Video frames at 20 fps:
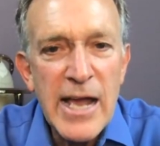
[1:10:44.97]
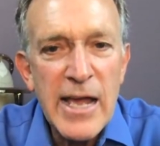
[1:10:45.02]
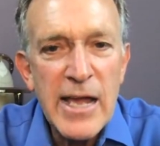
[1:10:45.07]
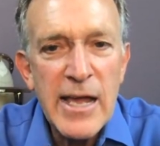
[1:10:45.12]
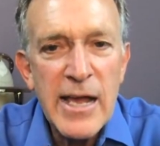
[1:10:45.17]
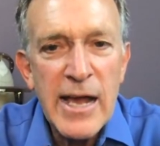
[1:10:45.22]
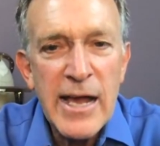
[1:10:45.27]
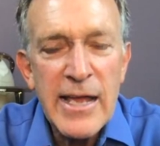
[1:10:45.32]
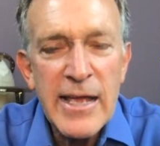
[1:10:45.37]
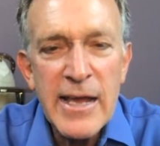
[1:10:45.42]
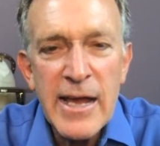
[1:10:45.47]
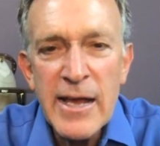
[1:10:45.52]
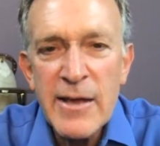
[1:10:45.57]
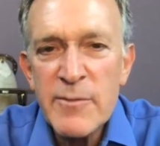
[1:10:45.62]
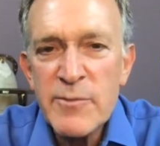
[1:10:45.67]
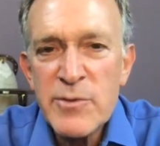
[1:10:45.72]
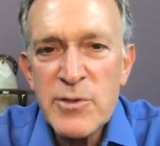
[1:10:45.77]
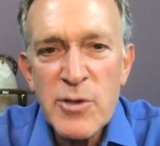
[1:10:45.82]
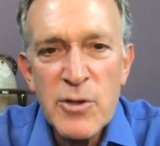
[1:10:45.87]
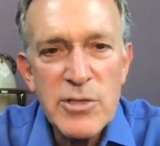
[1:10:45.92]
I want I, I
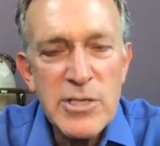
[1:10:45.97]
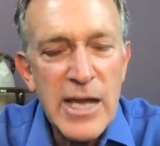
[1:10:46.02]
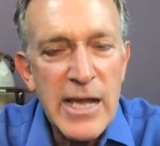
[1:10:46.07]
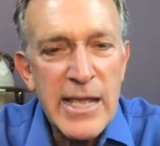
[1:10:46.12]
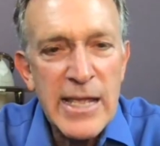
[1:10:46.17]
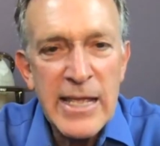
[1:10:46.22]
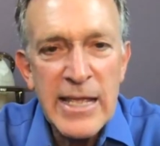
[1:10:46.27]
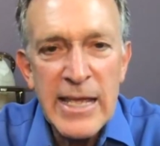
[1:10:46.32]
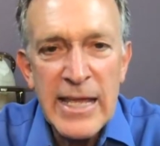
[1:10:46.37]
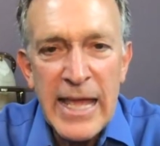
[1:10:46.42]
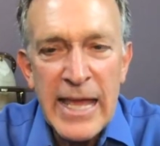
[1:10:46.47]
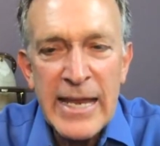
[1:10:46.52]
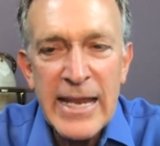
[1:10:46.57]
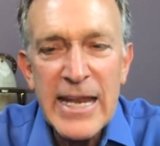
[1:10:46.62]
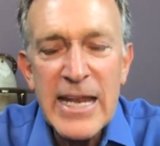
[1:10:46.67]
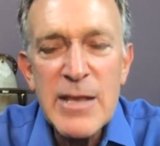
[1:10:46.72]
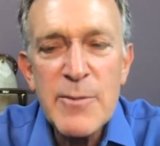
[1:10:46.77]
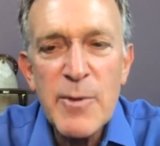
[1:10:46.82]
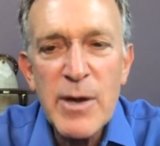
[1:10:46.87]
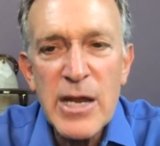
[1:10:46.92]
told yes. you, and
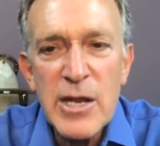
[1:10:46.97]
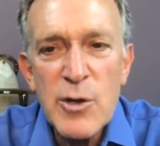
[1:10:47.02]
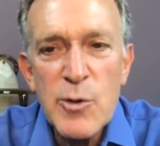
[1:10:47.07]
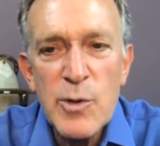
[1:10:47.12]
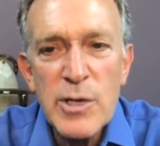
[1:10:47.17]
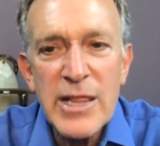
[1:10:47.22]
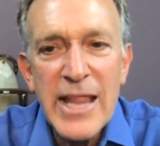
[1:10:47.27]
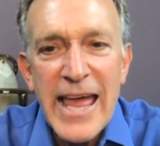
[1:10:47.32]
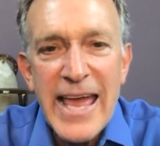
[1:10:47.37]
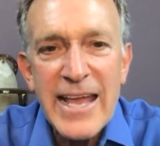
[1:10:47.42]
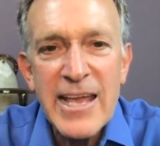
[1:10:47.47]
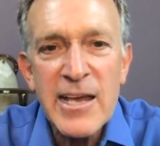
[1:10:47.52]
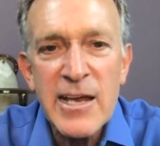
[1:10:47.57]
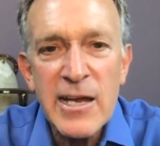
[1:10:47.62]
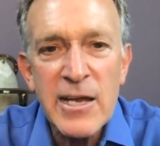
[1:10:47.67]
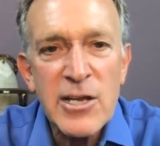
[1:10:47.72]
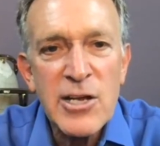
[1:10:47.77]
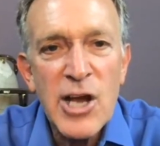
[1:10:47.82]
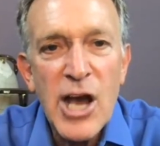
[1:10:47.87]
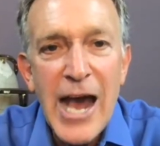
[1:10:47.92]
anybody who would like
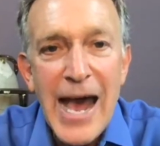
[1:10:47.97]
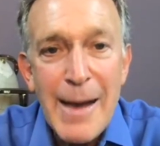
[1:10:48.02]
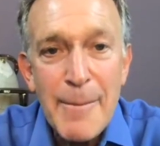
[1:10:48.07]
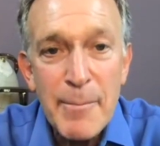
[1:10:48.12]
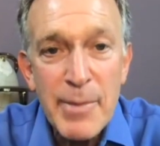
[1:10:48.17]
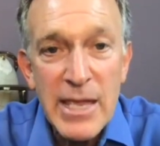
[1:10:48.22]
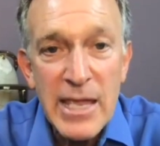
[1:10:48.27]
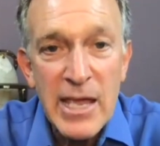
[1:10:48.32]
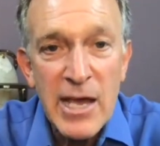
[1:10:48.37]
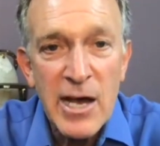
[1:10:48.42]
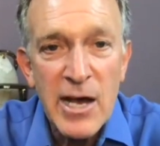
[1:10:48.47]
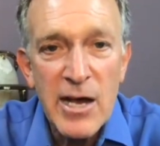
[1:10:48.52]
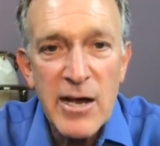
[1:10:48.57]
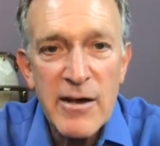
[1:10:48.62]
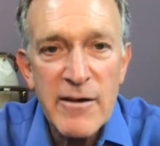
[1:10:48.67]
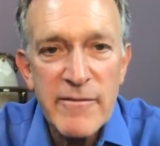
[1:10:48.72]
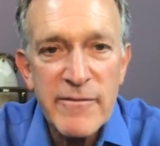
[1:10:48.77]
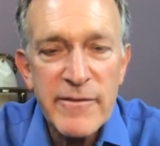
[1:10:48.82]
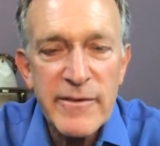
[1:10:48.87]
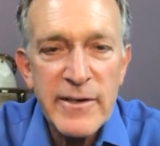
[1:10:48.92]
a copy
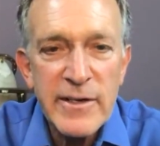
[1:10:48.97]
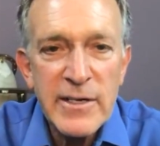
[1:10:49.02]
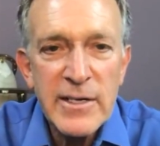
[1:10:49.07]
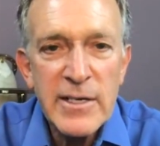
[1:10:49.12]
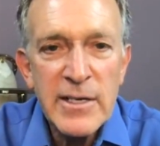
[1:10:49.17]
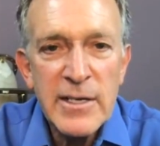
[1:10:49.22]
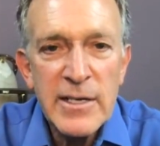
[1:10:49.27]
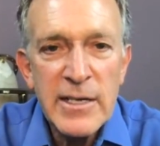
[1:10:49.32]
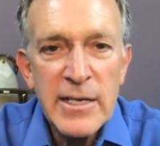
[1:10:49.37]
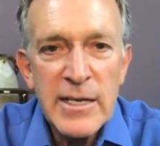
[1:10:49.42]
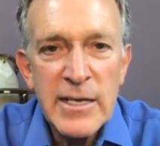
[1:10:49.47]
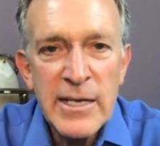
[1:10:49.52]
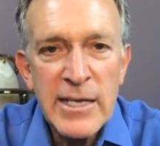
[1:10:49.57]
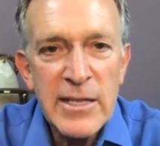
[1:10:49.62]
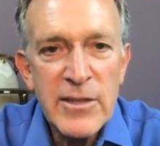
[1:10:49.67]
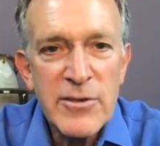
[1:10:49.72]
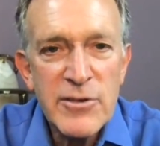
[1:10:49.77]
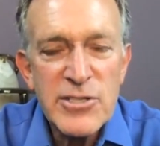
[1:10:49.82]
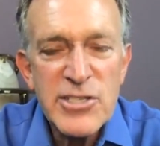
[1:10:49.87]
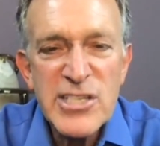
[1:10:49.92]
of
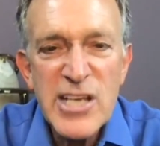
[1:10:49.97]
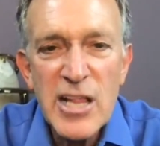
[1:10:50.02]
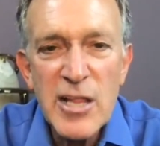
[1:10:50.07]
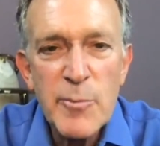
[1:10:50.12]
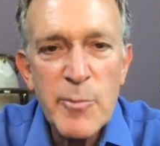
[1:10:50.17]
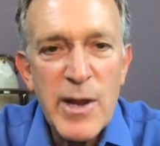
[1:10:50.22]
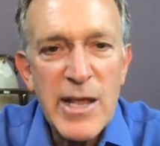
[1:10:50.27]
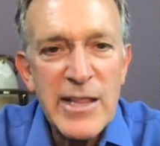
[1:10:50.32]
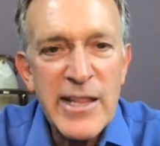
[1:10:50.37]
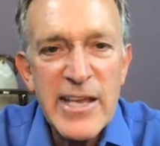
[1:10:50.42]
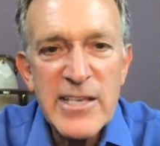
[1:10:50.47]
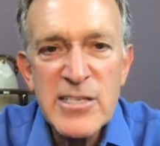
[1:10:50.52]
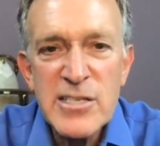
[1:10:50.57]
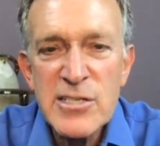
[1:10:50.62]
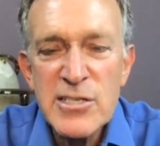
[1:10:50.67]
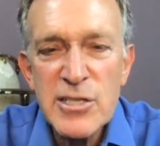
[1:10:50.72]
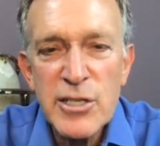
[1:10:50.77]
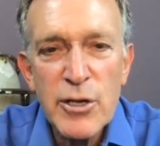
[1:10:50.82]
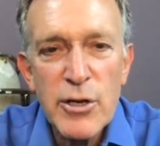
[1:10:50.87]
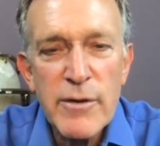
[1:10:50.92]
either celebrate
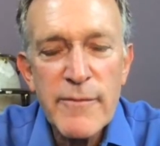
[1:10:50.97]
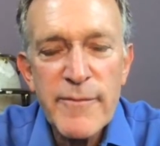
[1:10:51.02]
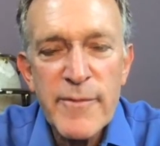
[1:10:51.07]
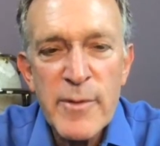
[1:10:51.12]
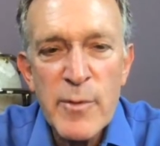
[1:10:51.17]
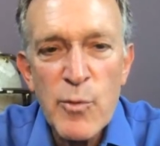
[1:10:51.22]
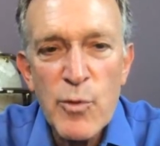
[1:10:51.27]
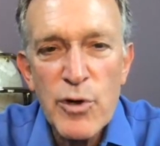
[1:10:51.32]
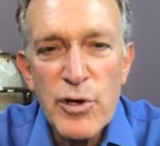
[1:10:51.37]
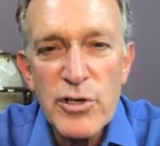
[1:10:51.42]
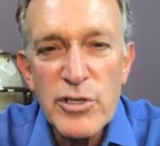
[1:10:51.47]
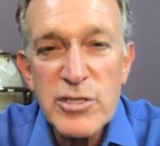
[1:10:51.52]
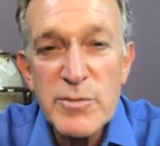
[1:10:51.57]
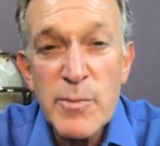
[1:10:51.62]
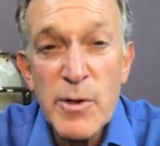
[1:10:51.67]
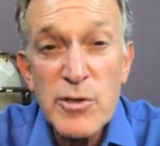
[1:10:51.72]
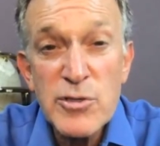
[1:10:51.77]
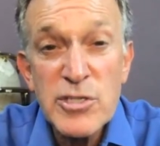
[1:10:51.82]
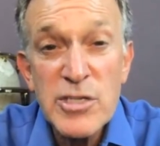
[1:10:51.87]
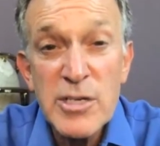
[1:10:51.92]
lessons learned from the world's
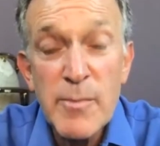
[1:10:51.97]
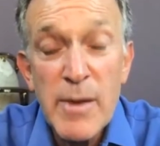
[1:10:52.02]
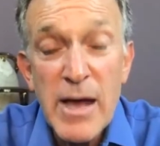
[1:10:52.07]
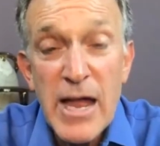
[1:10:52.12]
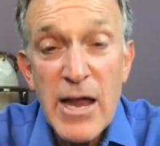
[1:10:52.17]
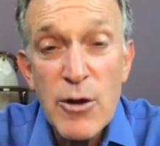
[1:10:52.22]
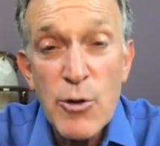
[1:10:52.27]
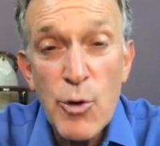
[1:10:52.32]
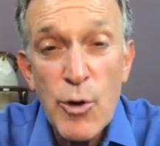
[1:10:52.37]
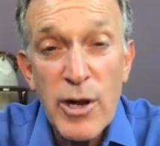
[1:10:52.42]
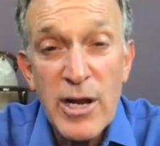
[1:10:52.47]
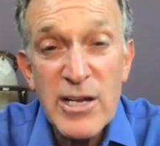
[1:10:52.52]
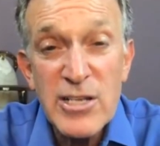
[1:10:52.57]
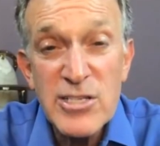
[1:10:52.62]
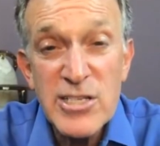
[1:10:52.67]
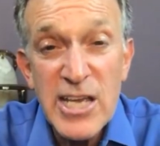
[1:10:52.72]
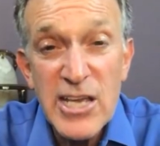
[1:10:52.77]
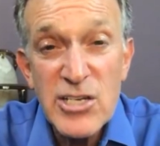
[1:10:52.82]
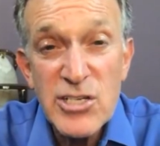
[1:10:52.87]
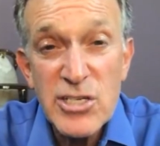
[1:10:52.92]
most admired
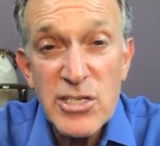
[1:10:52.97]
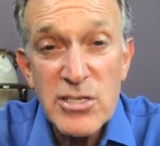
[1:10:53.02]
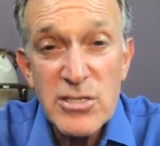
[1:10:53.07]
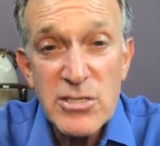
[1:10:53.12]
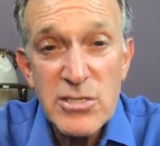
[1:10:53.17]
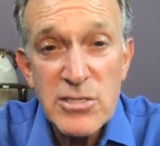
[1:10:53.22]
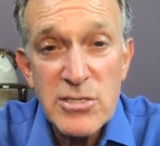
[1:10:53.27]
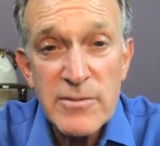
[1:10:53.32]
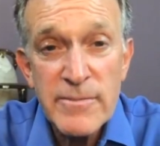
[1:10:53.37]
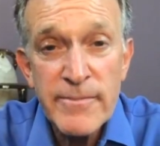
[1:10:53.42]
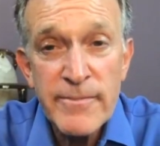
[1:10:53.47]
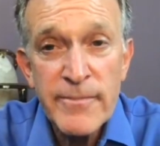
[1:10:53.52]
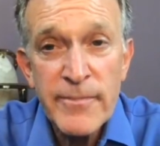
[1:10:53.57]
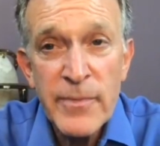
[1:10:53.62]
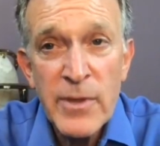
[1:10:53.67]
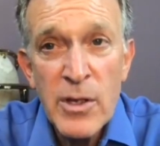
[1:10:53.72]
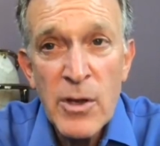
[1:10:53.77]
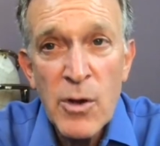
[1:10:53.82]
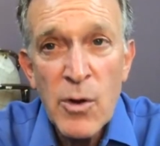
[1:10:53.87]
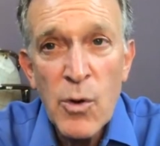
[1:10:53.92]
organizations
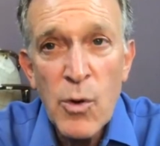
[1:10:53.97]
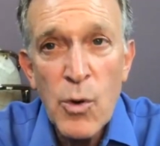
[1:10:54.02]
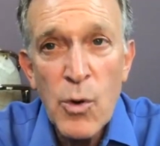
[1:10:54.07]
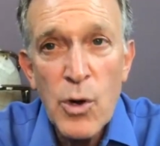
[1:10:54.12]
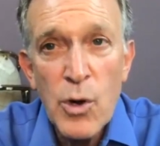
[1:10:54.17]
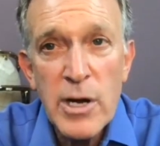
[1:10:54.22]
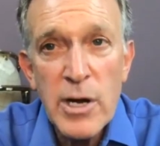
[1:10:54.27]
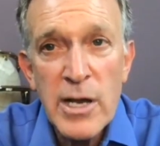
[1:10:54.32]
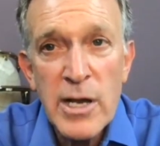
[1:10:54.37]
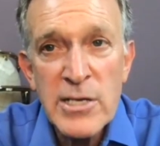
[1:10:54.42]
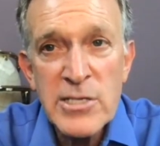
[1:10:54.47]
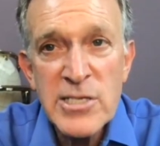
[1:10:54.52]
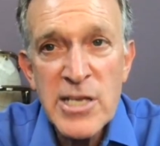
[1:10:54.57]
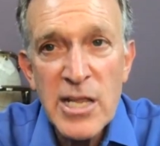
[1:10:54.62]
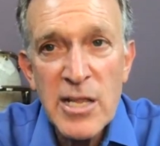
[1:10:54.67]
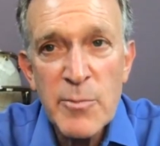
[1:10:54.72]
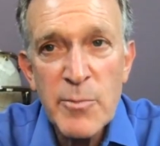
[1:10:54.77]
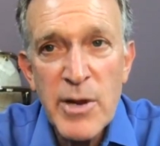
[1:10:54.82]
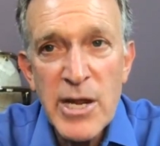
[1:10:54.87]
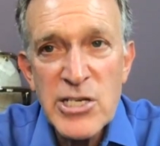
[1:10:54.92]
or a
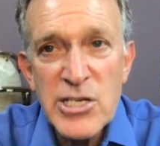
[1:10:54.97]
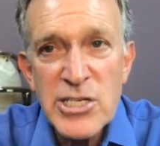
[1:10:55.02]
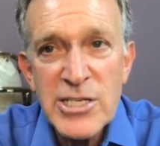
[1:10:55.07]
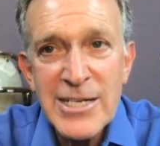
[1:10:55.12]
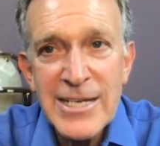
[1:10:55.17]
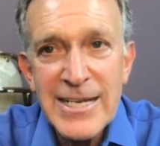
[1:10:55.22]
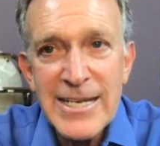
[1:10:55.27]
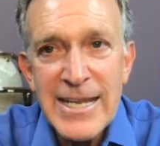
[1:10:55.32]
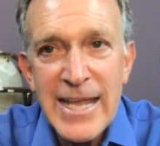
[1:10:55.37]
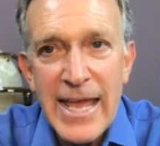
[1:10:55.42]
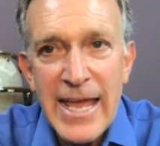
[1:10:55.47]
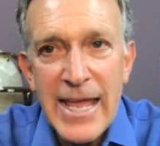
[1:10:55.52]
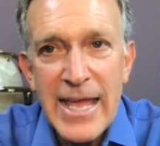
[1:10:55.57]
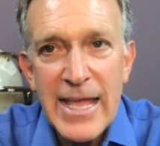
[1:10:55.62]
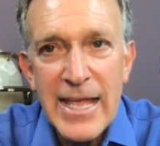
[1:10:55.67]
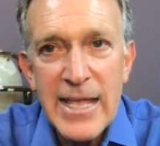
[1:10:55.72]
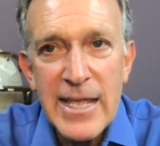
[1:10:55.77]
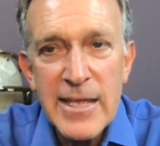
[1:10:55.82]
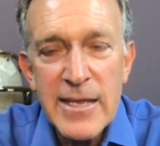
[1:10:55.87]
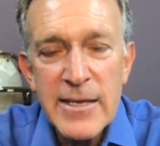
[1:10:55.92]
celebration a
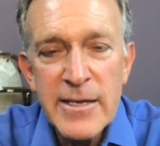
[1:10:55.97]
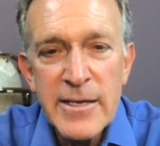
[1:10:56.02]
day